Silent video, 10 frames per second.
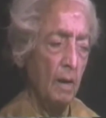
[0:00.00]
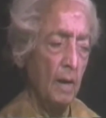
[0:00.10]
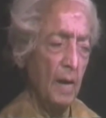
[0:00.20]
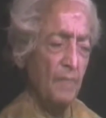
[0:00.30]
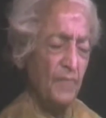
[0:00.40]

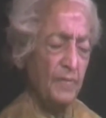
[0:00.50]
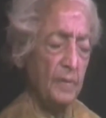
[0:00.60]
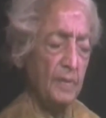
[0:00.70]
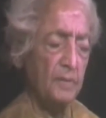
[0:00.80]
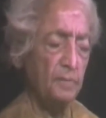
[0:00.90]

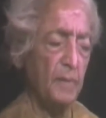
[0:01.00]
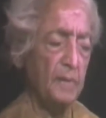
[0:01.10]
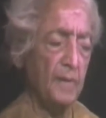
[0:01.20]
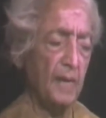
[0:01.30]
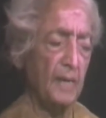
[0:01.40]
Everything has been
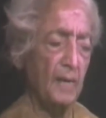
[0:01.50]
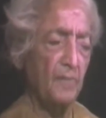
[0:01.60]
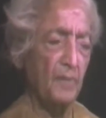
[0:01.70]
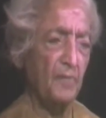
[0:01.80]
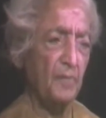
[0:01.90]
taken
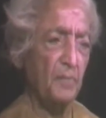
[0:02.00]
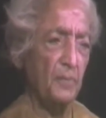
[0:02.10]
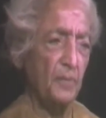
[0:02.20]
away from you.